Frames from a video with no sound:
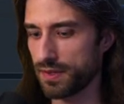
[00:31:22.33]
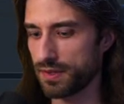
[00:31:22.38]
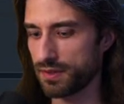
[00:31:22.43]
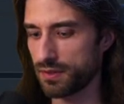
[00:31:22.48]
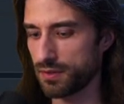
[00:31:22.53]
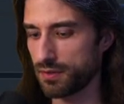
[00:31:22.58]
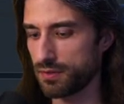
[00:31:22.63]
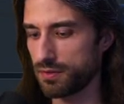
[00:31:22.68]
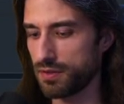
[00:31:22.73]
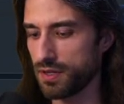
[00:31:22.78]

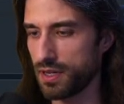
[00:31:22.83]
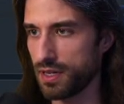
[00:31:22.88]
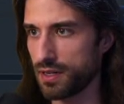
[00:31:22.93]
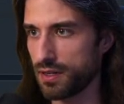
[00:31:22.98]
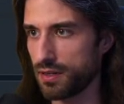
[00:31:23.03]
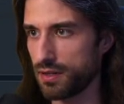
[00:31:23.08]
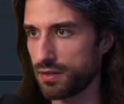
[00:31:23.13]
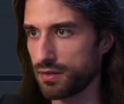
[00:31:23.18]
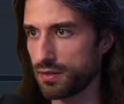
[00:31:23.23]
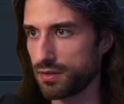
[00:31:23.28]
So, var
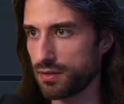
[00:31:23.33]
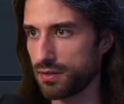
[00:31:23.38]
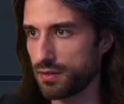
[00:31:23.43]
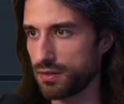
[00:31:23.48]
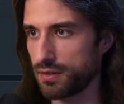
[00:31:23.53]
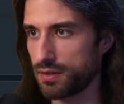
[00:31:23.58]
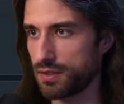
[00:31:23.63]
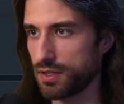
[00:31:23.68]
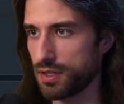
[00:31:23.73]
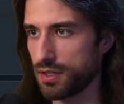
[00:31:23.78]

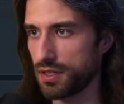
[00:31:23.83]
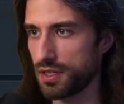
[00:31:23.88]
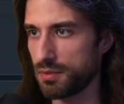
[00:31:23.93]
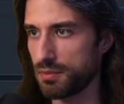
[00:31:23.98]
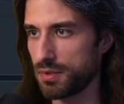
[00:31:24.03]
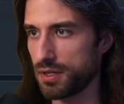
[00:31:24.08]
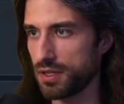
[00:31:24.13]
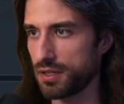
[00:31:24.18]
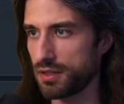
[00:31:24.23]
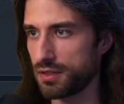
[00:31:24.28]

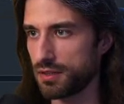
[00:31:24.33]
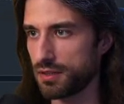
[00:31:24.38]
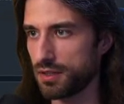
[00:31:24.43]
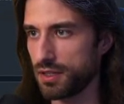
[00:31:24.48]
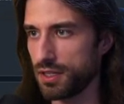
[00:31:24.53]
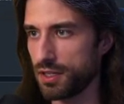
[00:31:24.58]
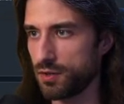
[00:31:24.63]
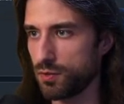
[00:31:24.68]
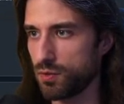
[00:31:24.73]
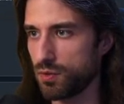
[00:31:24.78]
tournament
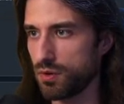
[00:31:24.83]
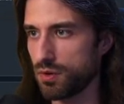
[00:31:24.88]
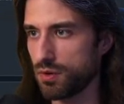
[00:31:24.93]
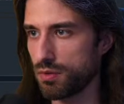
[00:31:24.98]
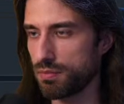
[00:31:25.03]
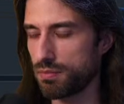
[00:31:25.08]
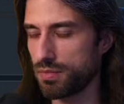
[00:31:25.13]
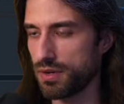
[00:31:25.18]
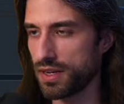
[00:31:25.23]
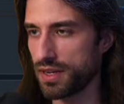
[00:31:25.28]
equal
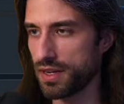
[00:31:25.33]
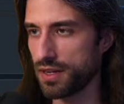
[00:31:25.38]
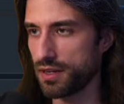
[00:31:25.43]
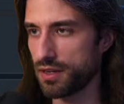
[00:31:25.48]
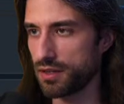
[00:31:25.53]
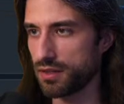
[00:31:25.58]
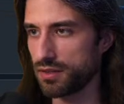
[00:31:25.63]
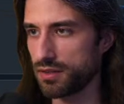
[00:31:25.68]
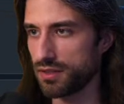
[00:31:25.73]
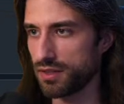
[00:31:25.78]

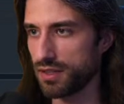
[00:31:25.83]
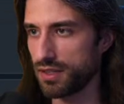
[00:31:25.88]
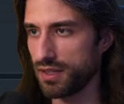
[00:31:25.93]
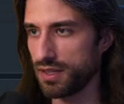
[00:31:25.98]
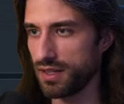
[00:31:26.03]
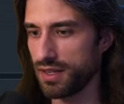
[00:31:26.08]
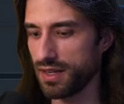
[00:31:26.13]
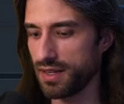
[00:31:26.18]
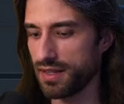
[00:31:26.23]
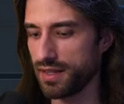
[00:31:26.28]
players.
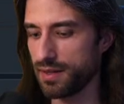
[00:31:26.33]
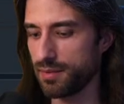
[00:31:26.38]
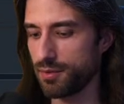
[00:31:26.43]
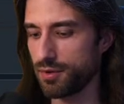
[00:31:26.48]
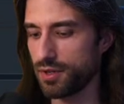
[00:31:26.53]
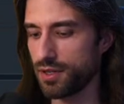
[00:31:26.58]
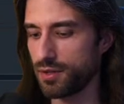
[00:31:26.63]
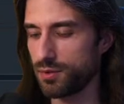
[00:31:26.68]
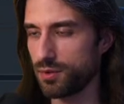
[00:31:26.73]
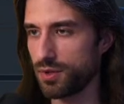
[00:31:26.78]
And then I'm
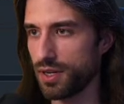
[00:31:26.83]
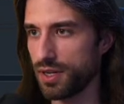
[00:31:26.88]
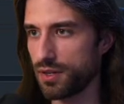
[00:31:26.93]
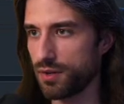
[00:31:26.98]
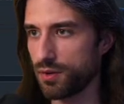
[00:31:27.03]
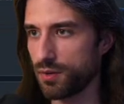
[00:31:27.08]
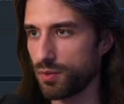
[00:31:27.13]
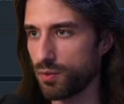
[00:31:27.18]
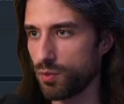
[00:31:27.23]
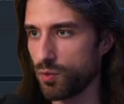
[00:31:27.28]
gonna do, like,
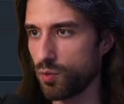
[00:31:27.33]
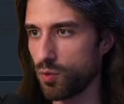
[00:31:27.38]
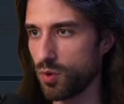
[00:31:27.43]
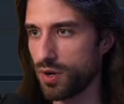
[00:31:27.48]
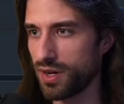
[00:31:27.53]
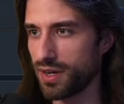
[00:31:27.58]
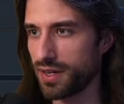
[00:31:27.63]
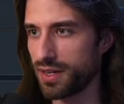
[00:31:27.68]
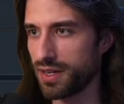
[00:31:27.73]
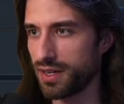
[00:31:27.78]

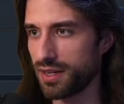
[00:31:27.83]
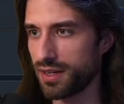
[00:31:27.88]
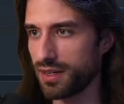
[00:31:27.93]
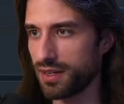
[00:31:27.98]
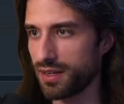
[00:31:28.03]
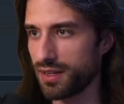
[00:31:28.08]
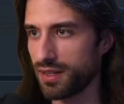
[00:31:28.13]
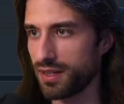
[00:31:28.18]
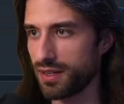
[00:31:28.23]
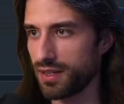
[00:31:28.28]
while
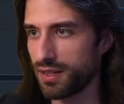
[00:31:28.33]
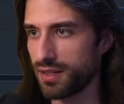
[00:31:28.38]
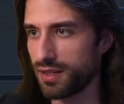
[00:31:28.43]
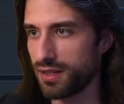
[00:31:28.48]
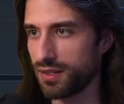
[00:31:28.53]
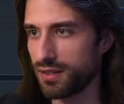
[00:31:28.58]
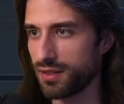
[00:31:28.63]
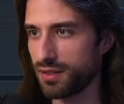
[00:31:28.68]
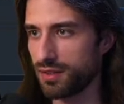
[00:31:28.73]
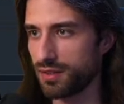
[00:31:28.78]

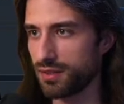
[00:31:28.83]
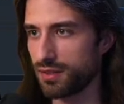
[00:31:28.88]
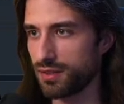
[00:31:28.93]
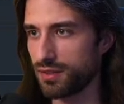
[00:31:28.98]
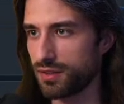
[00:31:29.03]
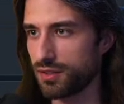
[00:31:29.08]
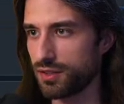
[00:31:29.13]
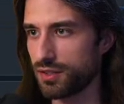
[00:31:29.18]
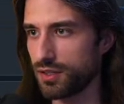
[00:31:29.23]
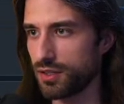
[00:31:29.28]

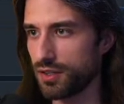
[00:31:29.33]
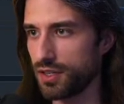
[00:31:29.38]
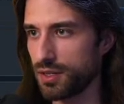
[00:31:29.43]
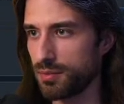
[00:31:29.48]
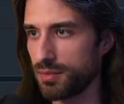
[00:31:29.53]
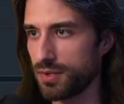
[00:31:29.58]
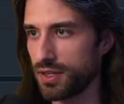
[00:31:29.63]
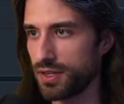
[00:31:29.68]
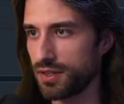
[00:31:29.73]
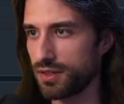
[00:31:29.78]

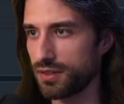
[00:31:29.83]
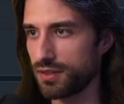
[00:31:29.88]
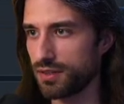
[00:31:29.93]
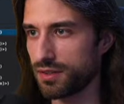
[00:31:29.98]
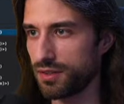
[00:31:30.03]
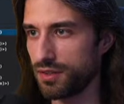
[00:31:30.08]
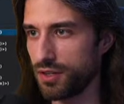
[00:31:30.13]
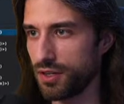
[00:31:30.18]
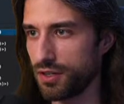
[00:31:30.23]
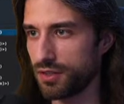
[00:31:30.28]
tournament
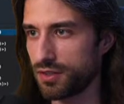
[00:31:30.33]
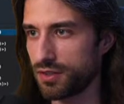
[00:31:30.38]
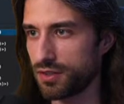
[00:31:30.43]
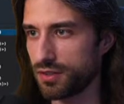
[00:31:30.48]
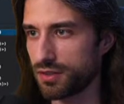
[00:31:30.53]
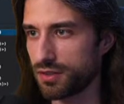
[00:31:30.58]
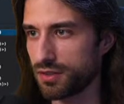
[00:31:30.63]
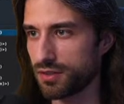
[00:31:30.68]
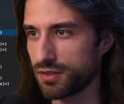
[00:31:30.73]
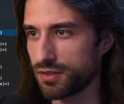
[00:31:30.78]
dot
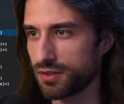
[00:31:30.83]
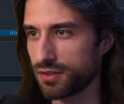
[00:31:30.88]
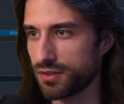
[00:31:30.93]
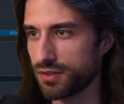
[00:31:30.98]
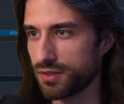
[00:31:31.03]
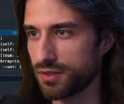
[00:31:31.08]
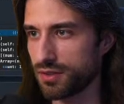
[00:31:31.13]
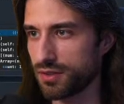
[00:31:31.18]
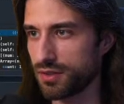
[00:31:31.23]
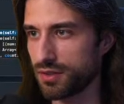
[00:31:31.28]

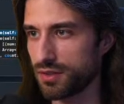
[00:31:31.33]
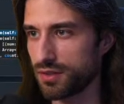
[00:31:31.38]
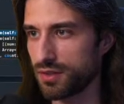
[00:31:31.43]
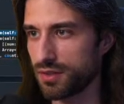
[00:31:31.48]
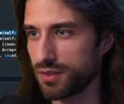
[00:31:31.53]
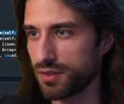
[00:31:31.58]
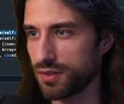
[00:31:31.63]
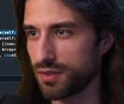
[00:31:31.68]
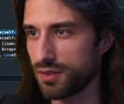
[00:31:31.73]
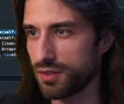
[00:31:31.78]

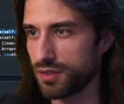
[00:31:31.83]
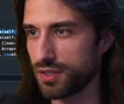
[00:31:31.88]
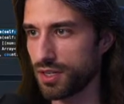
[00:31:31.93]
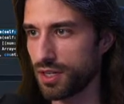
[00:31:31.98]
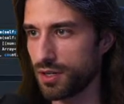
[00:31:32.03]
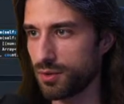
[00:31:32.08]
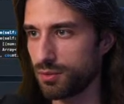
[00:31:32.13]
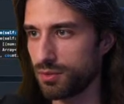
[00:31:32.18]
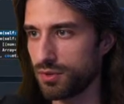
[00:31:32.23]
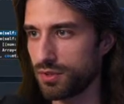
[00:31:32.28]

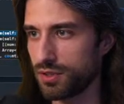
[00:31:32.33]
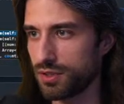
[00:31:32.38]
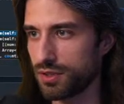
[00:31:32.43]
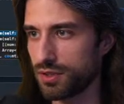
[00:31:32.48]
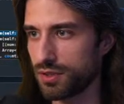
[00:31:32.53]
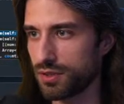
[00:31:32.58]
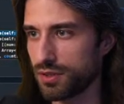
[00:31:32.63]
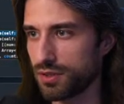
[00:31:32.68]
count.